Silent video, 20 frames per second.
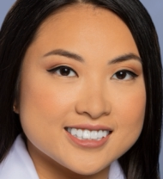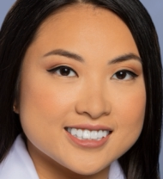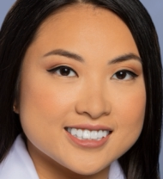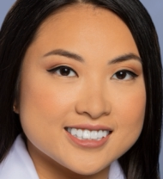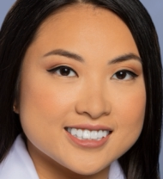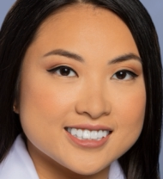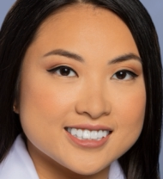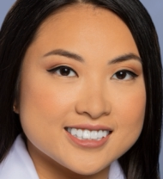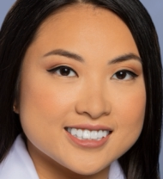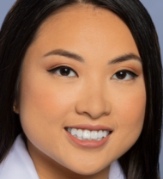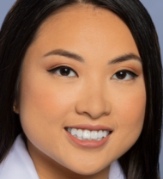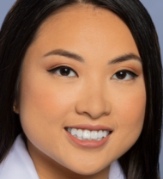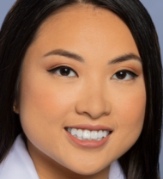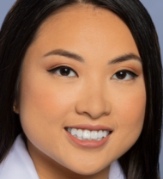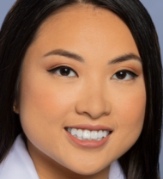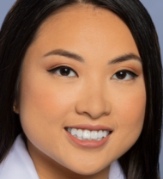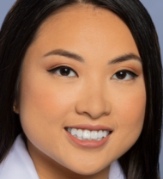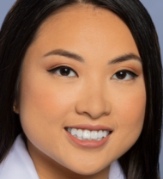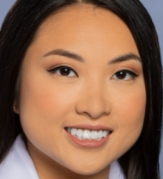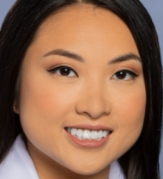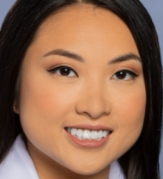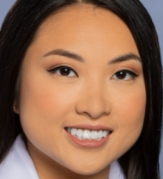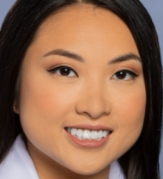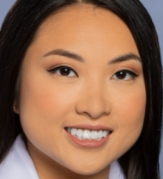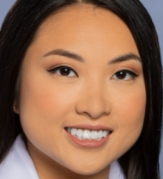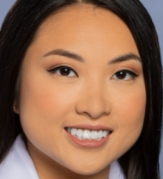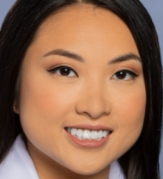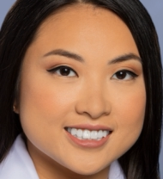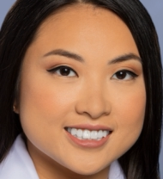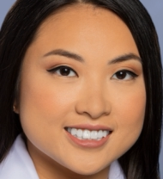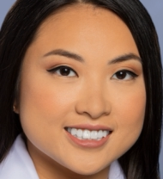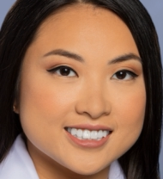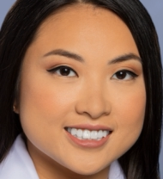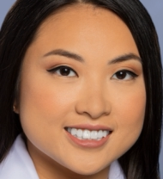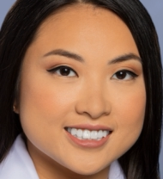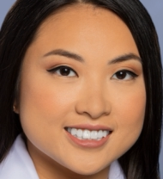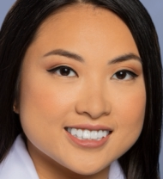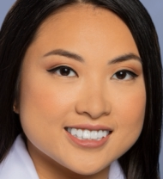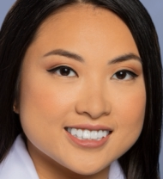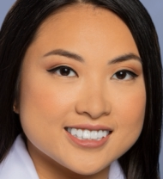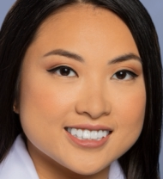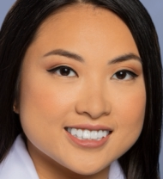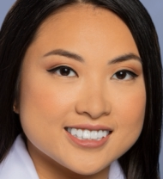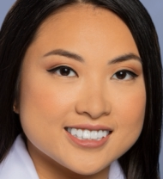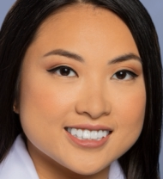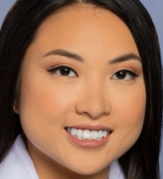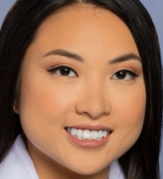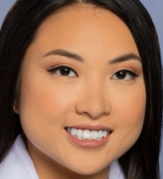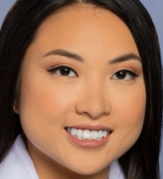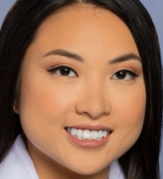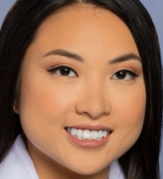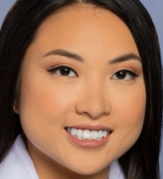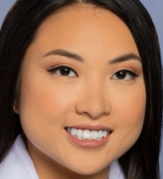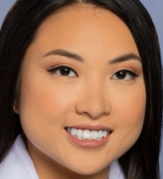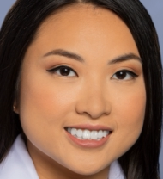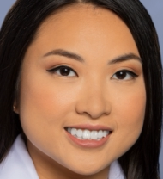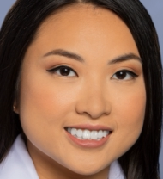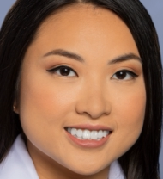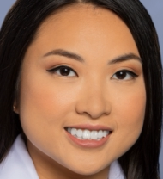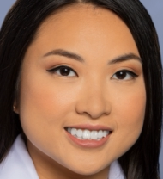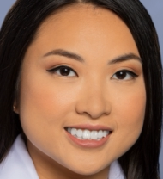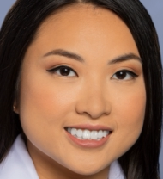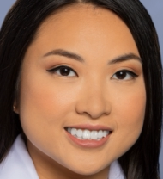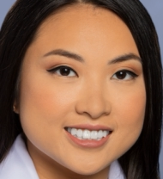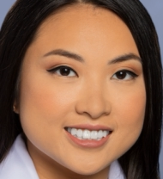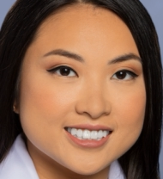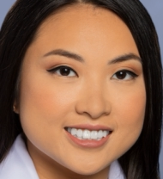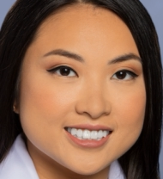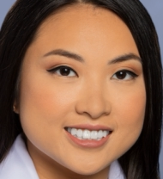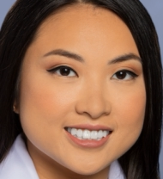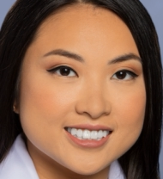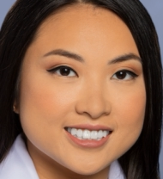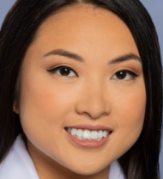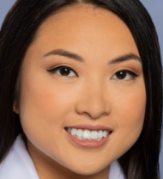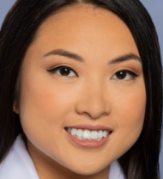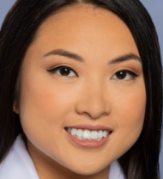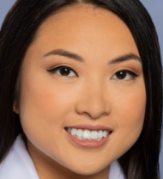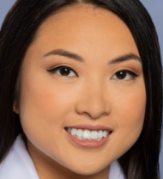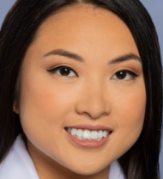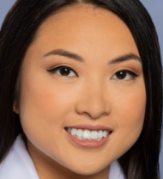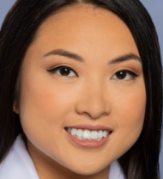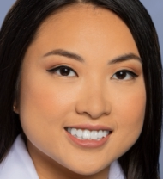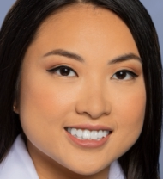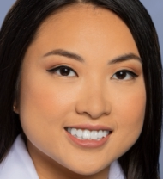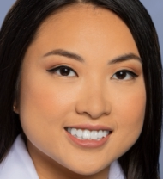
The face doesn't move, so there is nothing to read.